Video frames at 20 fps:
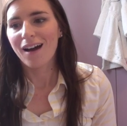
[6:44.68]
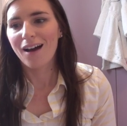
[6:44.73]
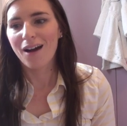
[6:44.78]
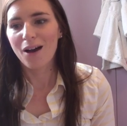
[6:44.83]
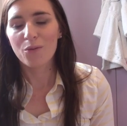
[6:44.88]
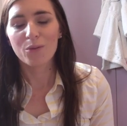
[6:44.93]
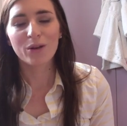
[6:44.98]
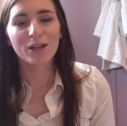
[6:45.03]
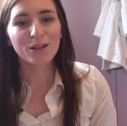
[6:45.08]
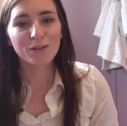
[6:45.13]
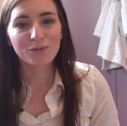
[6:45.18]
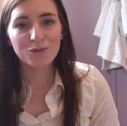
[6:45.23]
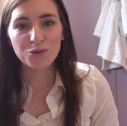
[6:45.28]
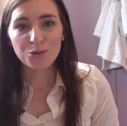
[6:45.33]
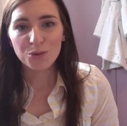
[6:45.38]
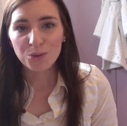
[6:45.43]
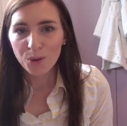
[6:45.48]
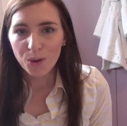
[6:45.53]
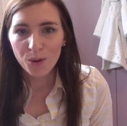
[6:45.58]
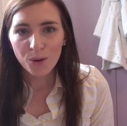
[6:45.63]
Uh, we love
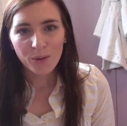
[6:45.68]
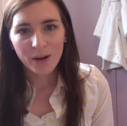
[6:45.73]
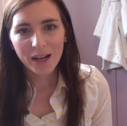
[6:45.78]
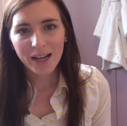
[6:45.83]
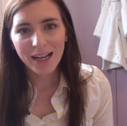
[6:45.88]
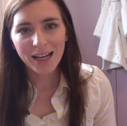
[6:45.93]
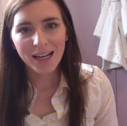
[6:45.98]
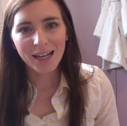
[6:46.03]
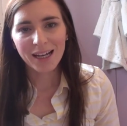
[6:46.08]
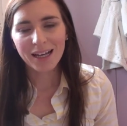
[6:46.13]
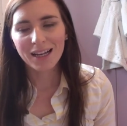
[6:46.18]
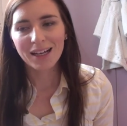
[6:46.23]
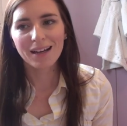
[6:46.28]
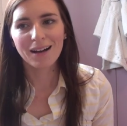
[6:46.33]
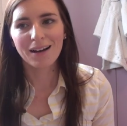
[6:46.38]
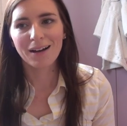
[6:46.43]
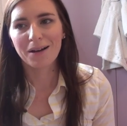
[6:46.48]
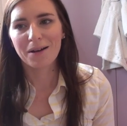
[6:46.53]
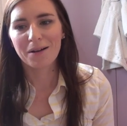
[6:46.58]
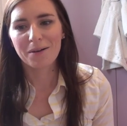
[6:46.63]
drawing.
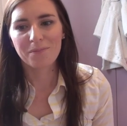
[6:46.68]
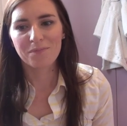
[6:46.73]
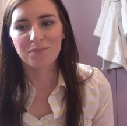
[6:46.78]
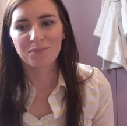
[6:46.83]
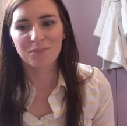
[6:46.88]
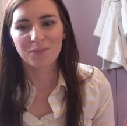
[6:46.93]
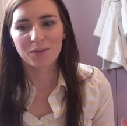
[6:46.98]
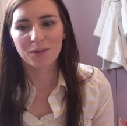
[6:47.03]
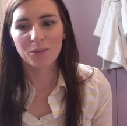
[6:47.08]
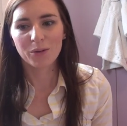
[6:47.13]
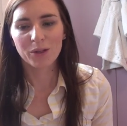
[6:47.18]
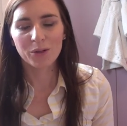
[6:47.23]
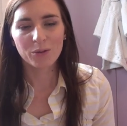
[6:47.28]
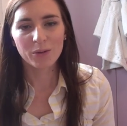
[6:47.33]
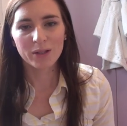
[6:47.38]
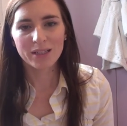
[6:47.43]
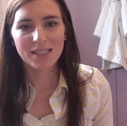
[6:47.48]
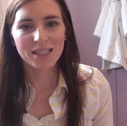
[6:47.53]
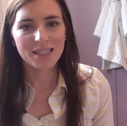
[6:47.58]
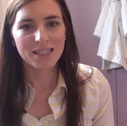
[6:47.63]
Um, we
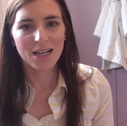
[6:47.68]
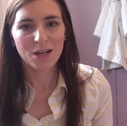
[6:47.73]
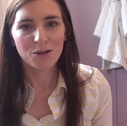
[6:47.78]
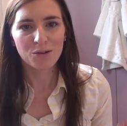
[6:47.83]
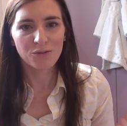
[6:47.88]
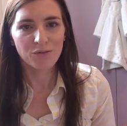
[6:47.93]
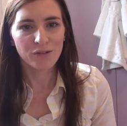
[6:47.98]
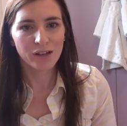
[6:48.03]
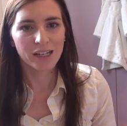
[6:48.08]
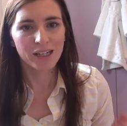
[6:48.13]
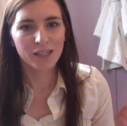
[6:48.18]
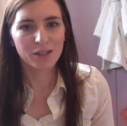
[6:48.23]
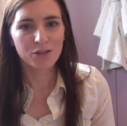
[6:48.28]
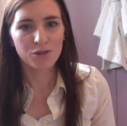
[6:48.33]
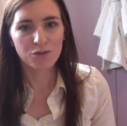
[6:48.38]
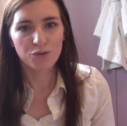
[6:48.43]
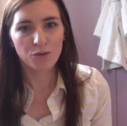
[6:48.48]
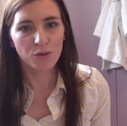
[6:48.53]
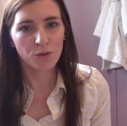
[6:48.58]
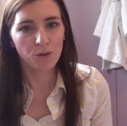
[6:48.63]
always sit down and read and
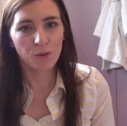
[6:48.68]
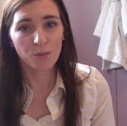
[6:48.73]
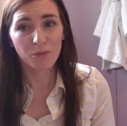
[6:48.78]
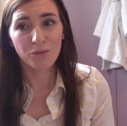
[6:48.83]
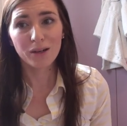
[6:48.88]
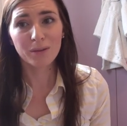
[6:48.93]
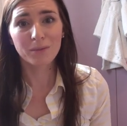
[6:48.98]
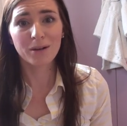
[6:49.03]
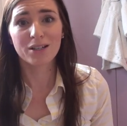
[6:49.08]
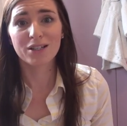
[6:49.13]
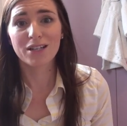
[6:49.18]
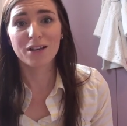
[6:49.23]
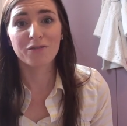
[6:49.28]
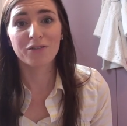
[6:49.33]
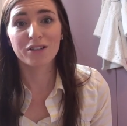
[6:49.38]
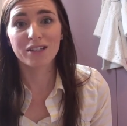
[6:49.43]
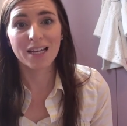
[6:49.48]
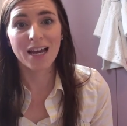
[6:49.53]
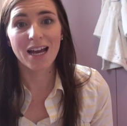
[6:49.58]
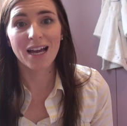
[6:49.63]
draw pretty much
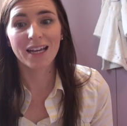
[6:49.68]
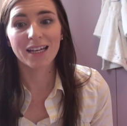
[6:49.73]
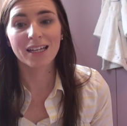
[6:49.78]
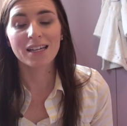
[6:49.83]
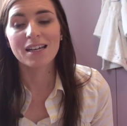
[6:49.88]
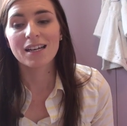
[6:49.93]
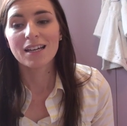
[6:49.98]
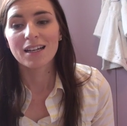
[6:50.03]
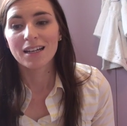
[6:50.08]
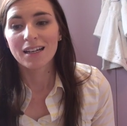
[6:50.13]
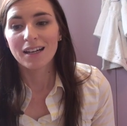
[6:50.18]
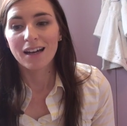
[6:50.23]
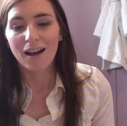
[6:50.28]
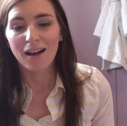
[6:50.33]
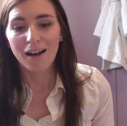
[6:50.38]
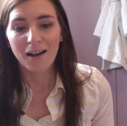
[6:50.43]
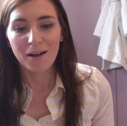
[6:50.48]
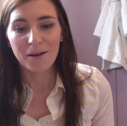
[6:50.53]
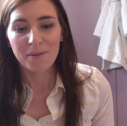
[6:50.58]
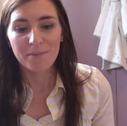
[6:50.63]
every day.
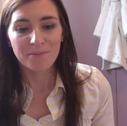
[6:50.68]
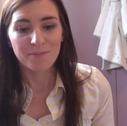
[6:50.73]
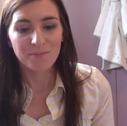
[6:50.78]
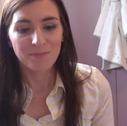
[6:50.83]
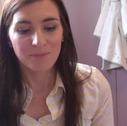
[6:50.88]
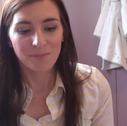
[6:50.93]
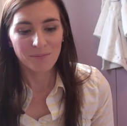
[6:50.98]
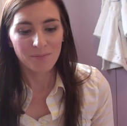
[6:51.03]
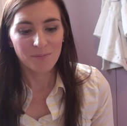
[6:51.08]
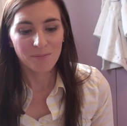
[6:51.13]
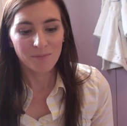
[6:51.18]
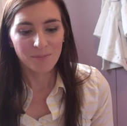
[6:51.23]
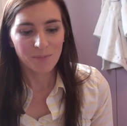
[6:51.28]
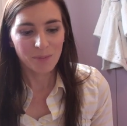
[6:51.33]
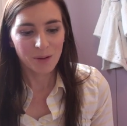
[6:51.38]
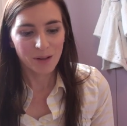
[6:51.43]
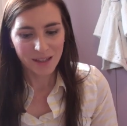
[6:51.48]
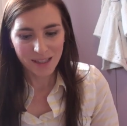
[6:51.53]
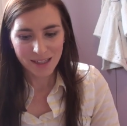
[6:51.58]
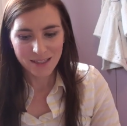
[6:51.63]
Um,
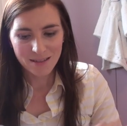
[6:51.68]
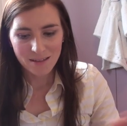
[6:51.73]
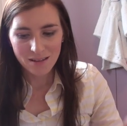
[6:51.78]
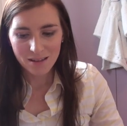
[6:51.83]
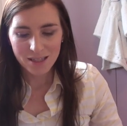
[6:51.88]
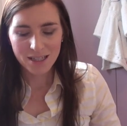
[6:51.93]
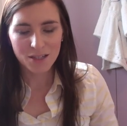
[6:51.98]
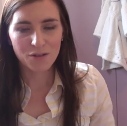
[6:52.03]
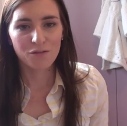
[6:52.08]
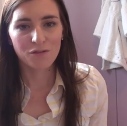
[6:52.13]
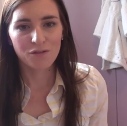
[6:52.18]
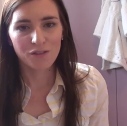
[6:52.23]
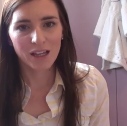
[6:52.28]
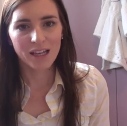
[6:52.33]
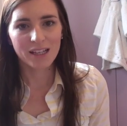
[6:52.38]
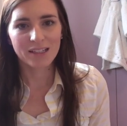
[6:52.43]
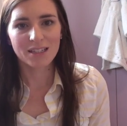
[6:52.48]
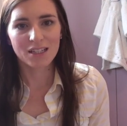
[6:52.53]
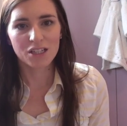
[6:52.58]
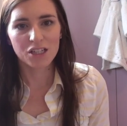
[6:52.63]
but these are the different
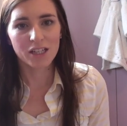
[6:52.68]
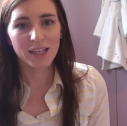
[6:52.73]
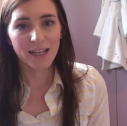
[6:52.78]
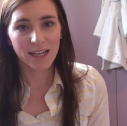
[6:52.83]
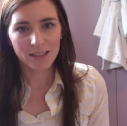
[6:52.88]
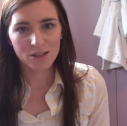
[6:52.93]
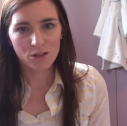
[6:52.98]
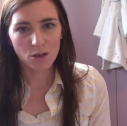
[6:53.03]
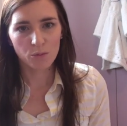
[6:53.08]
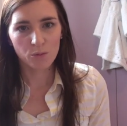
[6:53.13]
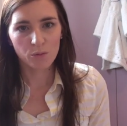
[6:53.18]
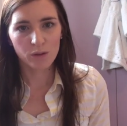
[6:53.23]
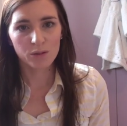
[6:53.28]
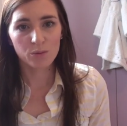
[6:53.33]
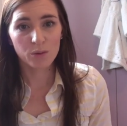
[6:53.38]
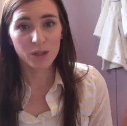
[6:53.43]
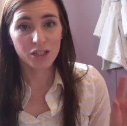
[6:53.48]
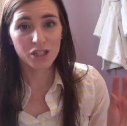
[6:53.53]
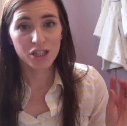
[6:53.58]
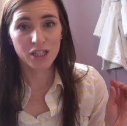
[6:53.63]
things that she gets on
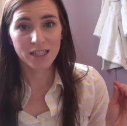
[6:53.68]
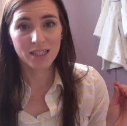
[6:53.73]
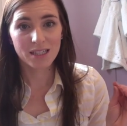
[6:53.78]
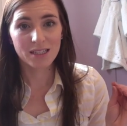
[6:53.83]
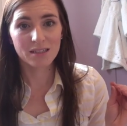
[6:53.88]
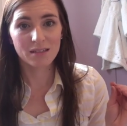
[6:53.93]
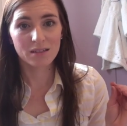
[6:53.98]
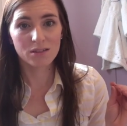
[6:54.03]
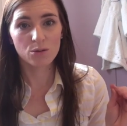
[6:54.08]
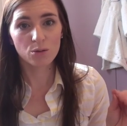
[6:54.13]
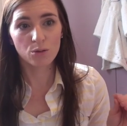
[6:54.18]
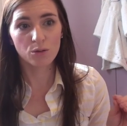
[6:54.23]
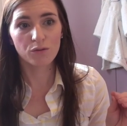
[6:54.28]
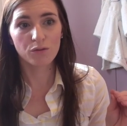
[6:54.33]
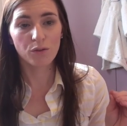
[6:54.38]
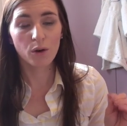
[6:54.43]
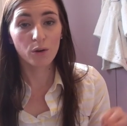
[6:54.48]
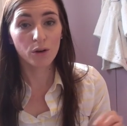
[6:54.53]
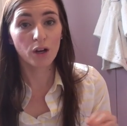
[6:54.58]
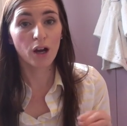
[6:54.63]
with when she's sort
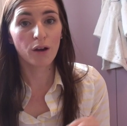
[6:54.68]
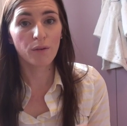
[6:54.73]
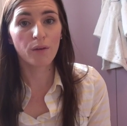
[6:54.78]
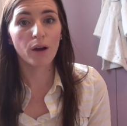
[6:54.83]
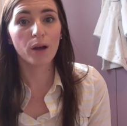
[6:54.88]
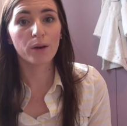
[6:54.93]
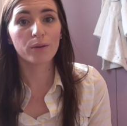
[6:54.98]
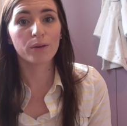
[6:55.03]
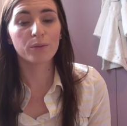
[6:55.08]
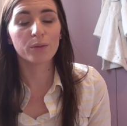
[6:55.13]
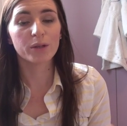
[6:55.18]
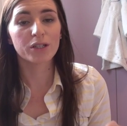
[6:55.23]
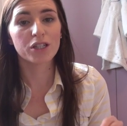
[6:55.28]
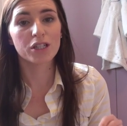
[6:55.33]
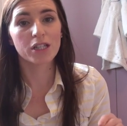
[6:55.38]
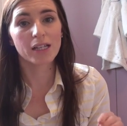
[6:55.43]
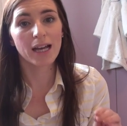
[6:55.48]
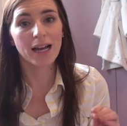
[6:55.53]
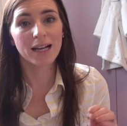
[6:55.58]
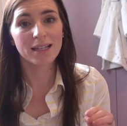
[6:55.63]
of on her own and when
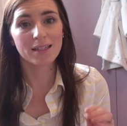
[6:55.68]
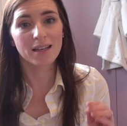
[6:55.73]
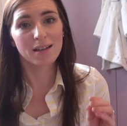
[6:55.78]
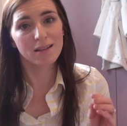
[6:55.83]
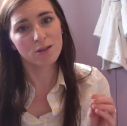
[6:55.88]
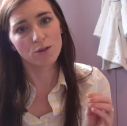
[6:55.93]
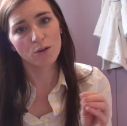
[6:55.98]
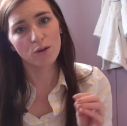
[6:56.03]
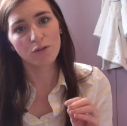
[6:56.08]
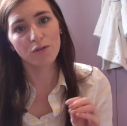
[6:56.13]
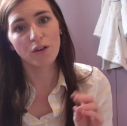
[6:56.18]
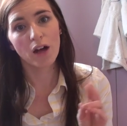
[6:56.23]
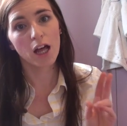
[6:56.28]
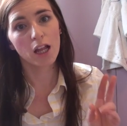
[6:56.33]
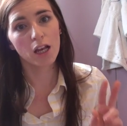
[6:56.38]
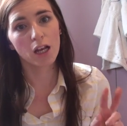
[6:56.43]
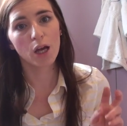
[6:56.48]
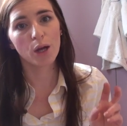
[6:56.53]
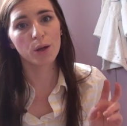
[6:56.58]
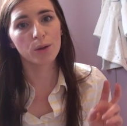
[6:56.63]
she has her sort of
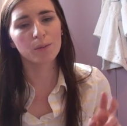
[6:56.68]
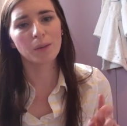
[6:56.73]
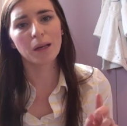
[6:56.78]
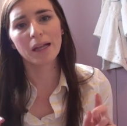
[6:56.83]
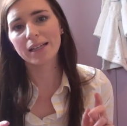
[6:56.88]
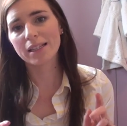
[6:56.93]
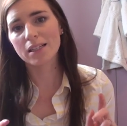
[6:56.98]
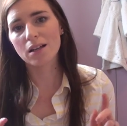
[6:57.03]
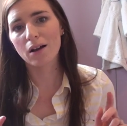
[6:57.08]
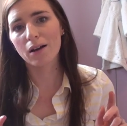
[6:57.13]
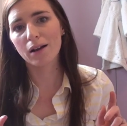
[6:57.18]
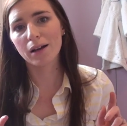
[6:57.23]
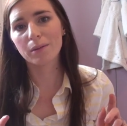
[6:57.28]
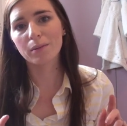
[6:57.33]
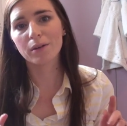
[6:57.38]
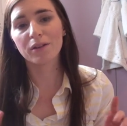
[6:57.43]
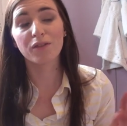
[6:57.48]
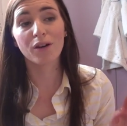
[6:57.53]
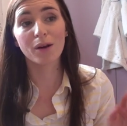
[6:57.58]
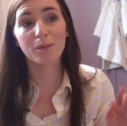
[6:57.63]
alone
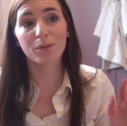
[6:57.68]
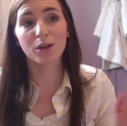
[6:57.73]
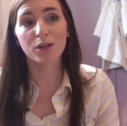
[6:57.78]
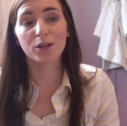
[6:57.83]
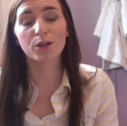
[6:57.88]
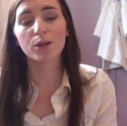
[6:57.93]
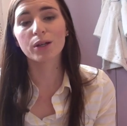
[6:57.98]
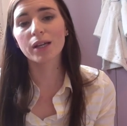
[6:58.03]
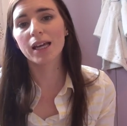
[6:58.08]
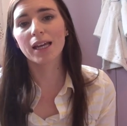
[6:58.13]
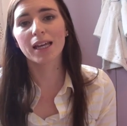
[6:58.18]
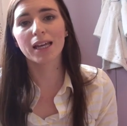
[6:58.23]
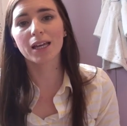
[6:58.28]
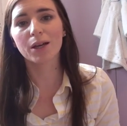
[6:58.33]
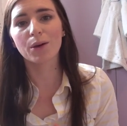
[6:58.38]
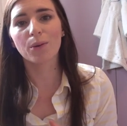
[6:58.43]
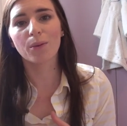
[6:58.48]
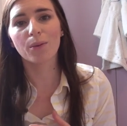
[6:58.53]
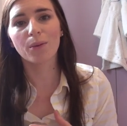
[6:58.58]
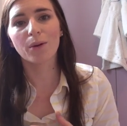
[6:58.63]
playtime. If I'm like
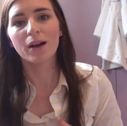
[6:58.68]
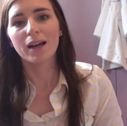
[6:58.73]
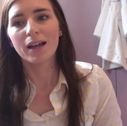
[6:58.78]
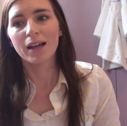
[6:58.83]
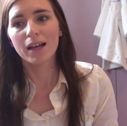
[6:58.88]
cooking or